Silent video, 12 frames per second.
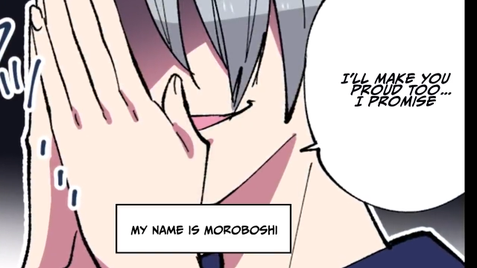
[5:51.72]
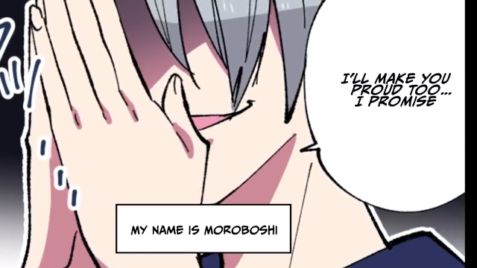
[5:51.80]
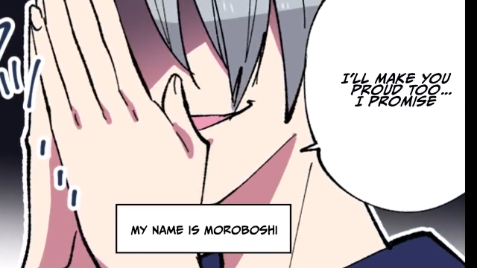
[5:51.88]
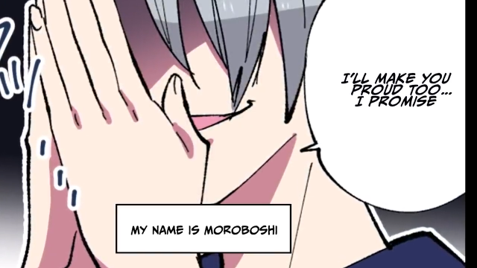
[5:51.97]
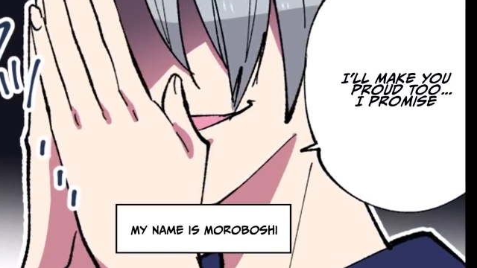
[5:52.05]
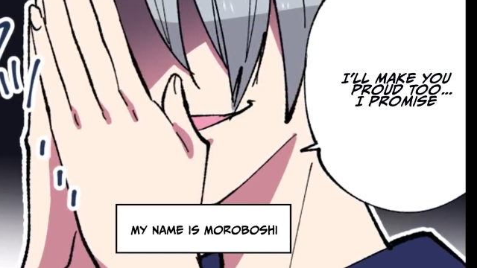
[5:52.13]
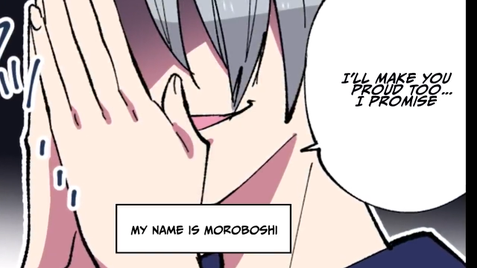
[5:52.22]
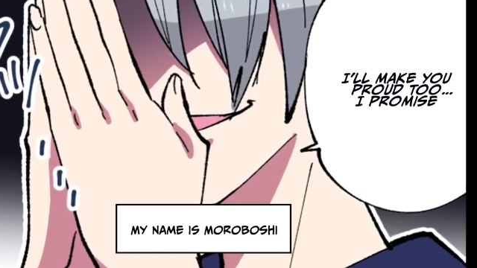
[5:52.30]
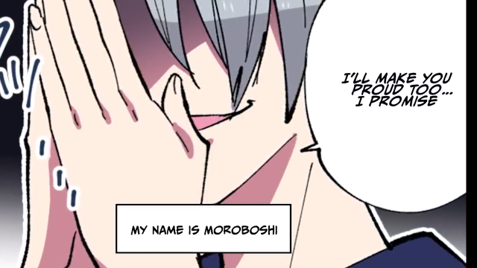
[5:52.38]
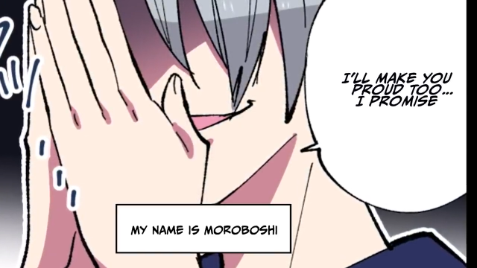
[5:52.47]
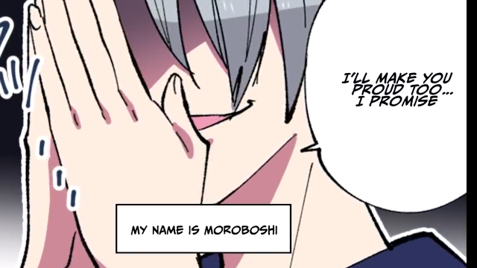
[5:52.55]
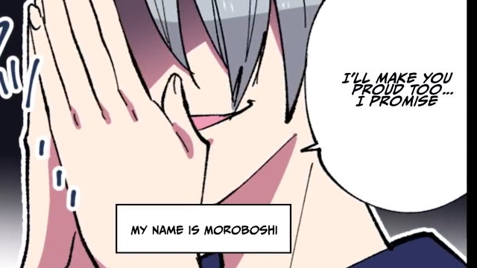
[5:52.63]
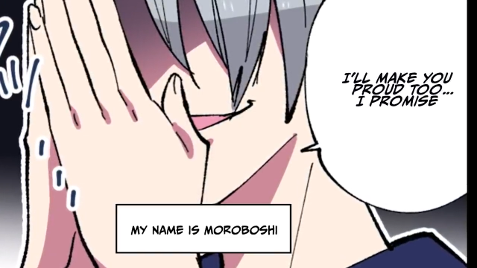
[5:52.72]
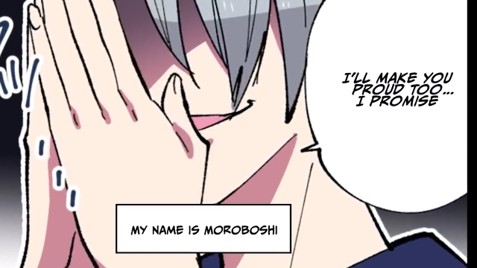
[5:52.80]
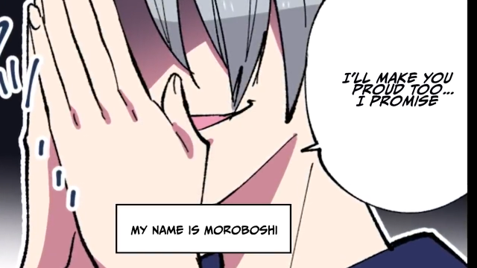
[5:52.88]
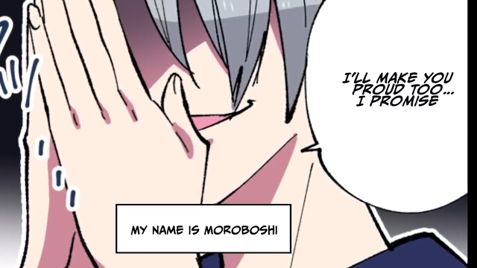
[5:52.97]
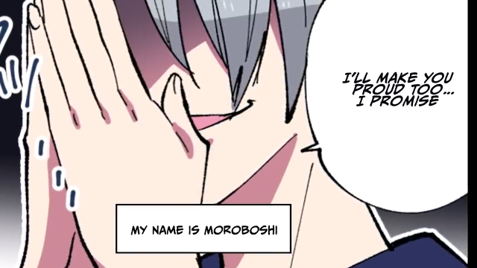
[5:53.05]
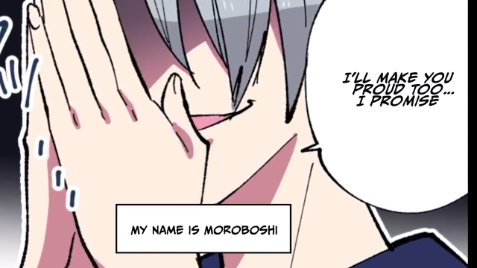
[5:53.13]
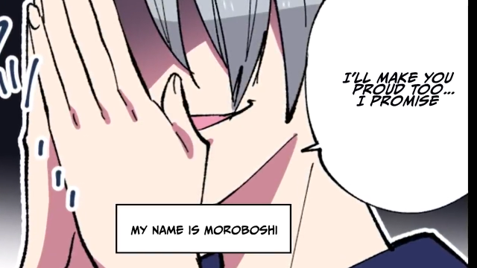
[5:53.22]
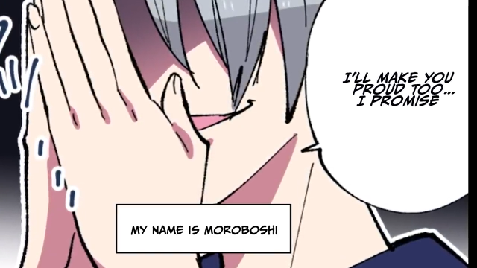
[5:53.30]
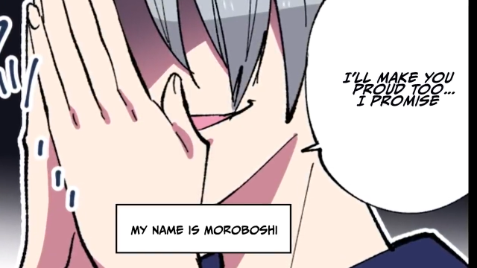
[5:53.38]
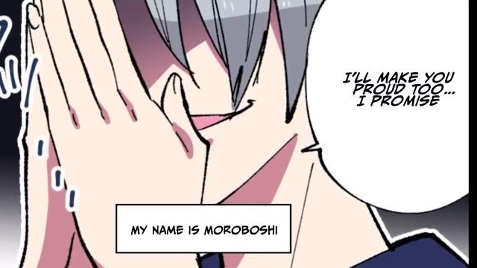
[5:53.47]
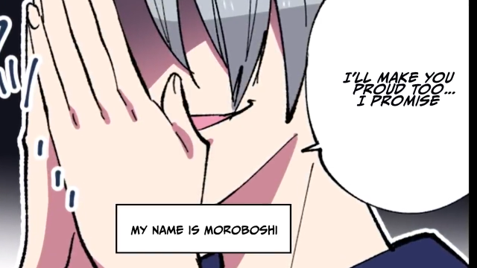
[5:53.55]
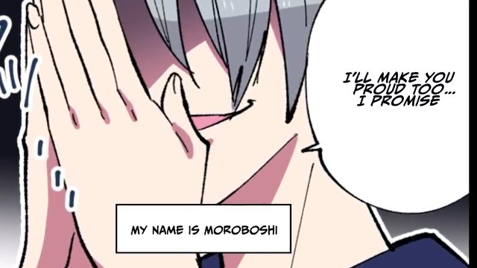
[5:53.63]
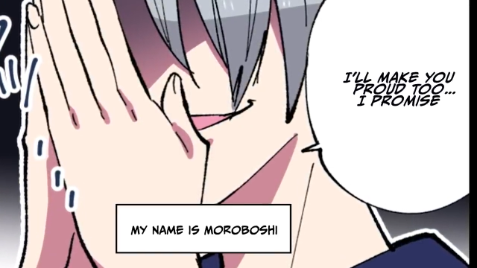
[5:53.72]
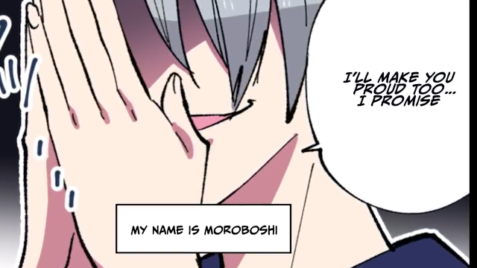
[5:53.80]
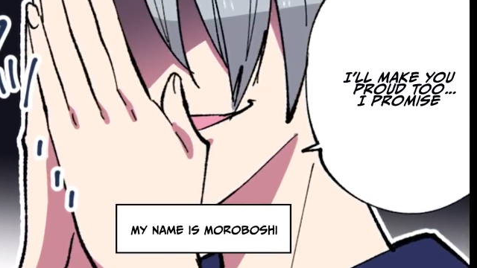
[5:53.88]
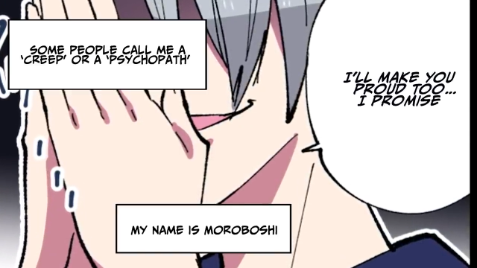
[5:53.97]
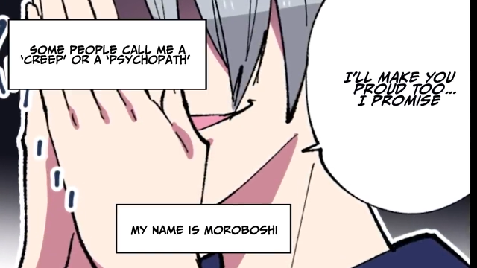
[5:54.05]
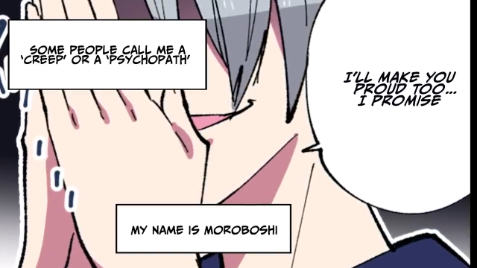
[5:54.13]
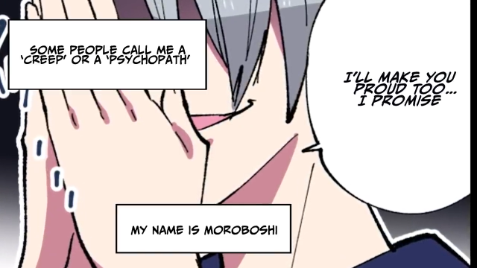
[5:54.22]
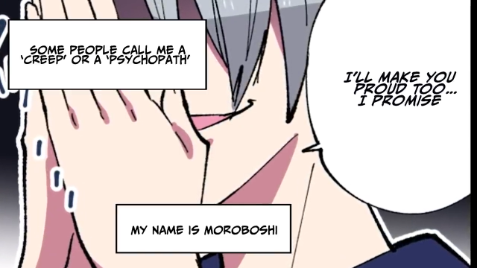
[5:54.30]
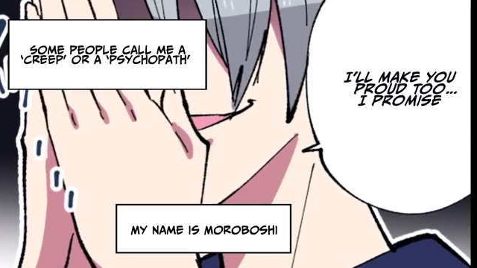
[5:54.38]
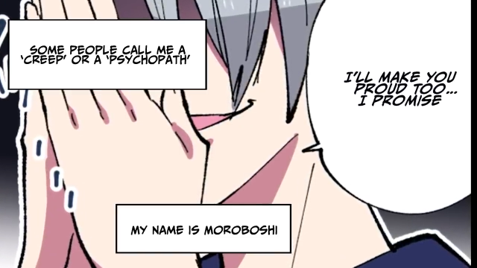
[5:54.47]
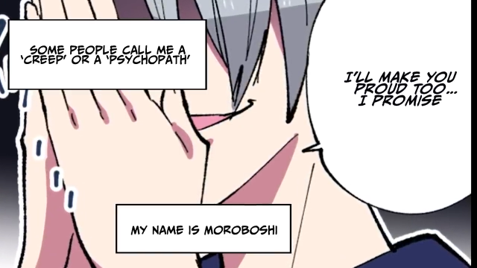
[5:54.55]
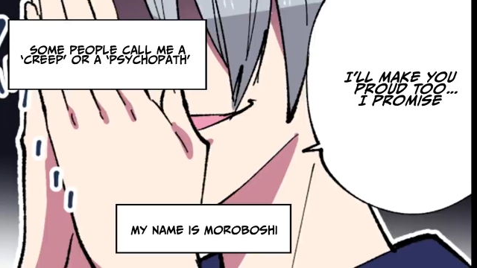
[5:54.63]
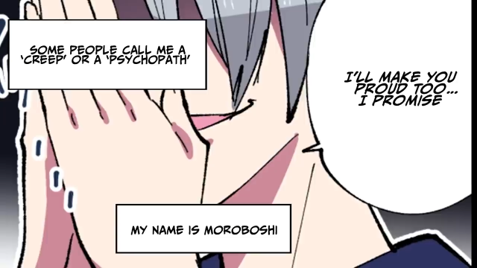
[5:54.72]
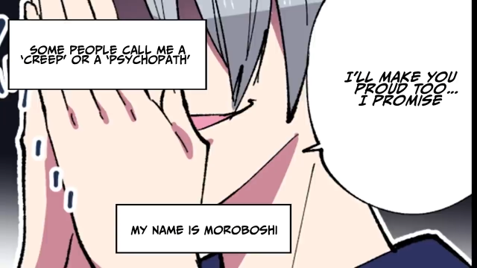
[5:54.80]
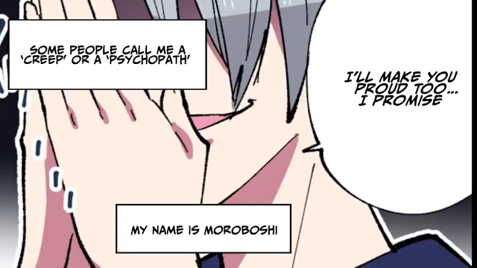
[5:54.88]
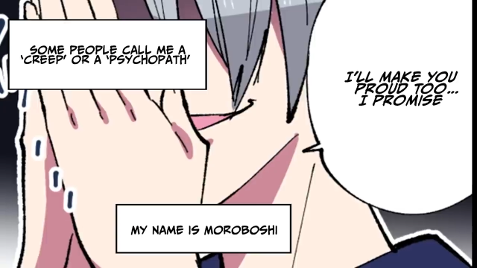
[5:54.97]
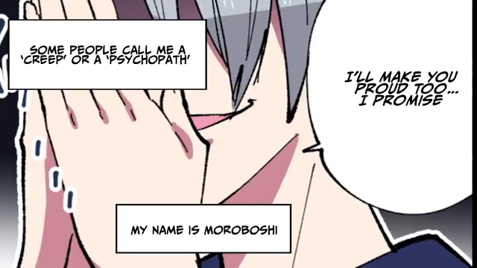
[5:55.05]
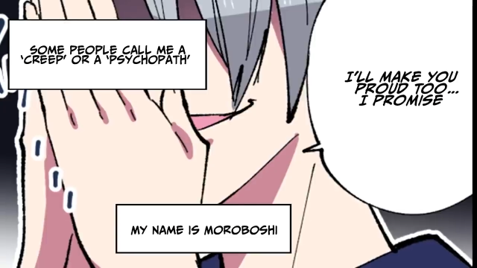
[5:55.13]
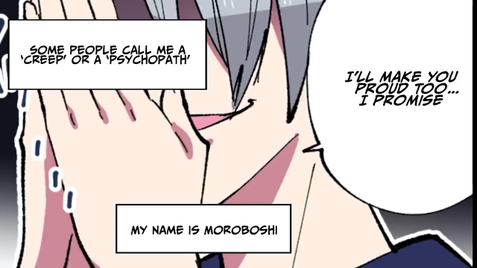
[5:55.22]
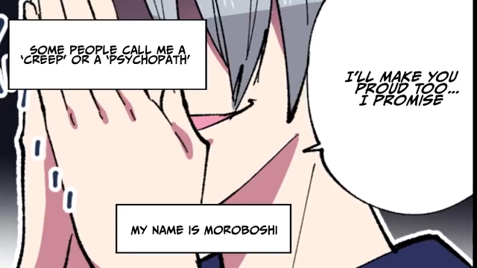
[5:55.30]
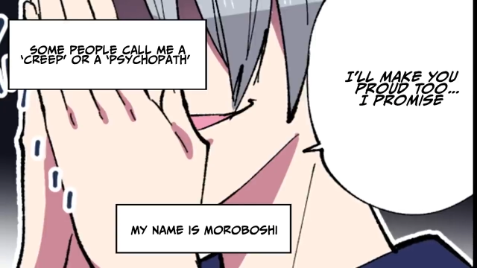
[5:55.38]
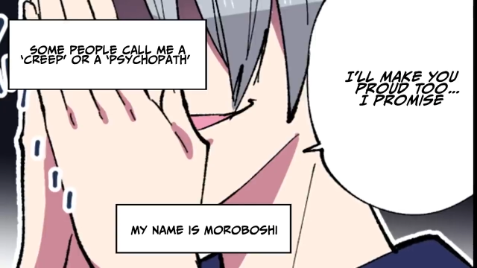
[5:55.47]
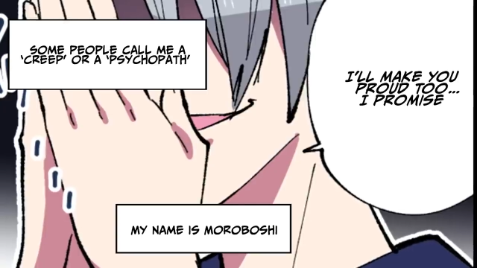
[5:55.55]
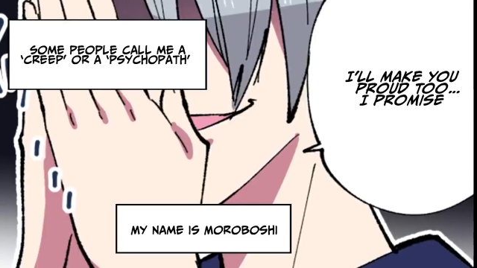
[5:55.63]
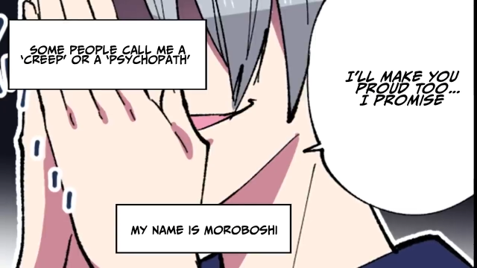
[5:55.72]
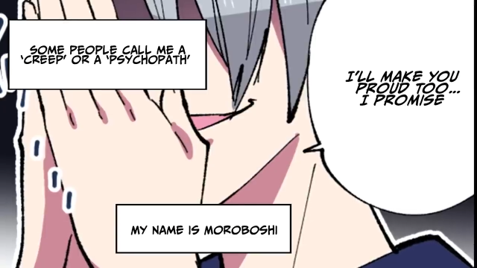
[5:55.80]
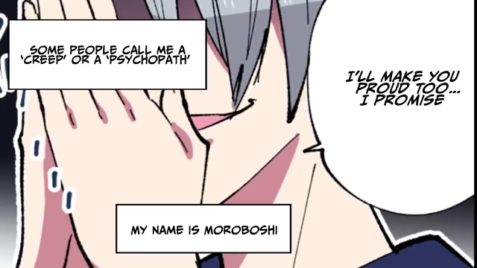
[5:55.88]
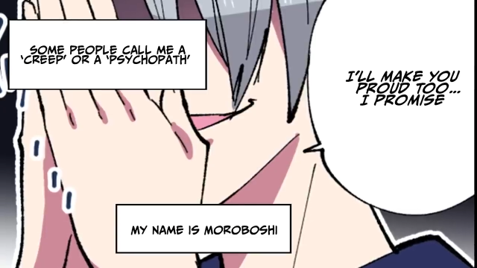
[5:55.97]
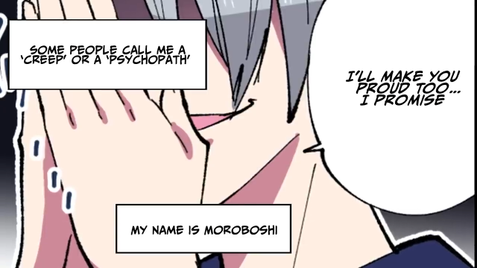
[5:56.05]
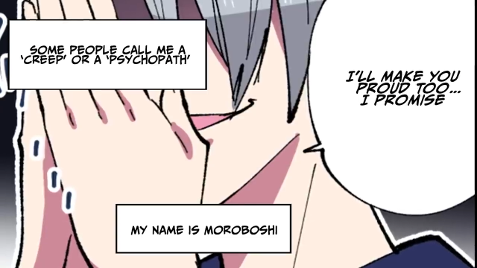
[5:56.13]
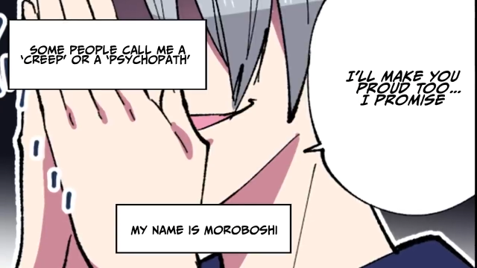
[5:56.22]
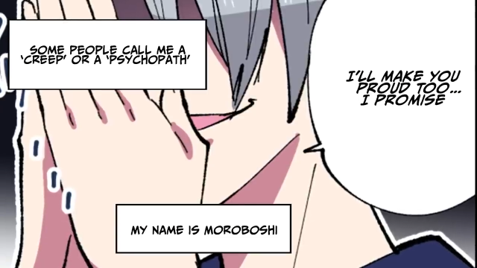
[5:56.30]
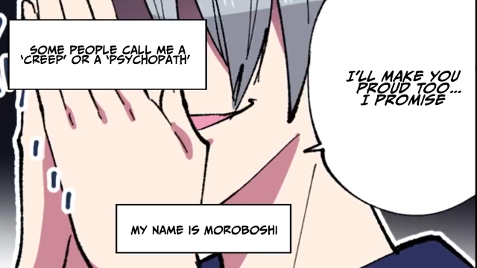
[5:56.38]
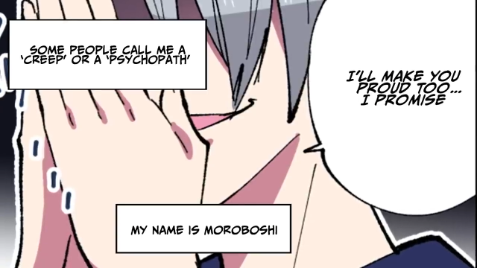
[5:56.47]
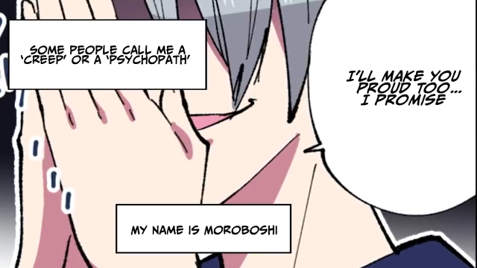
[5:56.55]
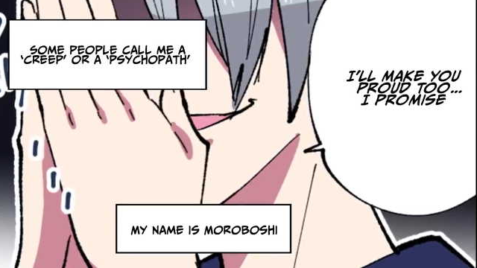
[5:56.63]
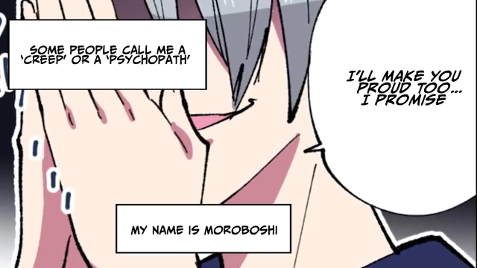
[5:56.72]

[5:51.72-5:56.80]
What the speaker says: [unreadable: no face in view]